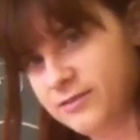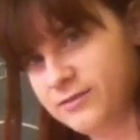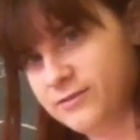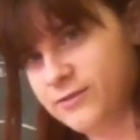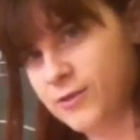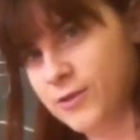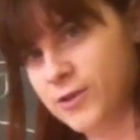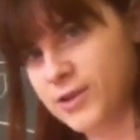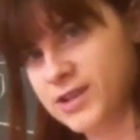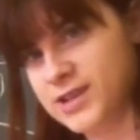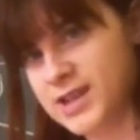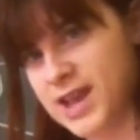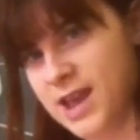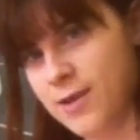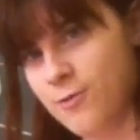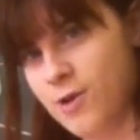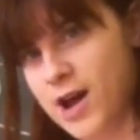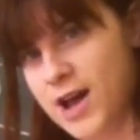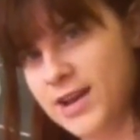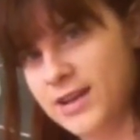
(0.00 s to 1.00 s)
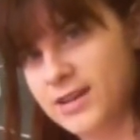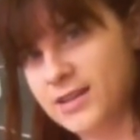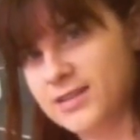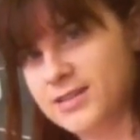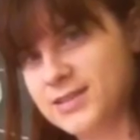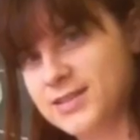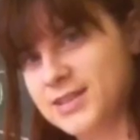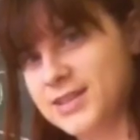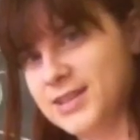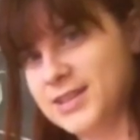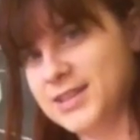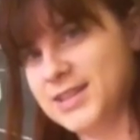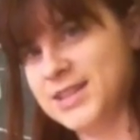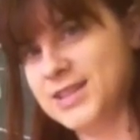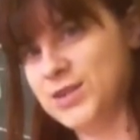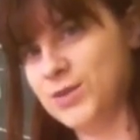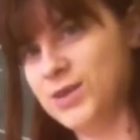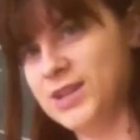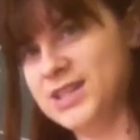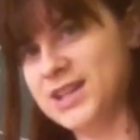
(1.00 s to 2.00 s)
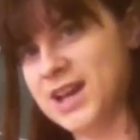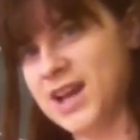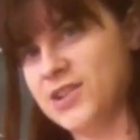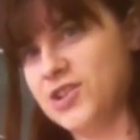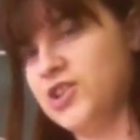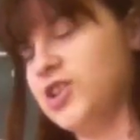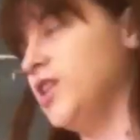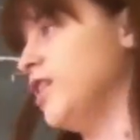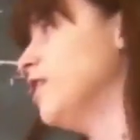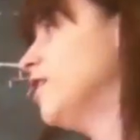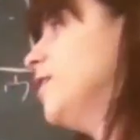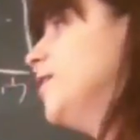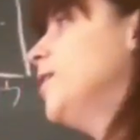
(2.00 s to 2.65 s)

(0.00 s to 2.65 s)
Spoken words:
for day 1 is Suitachi,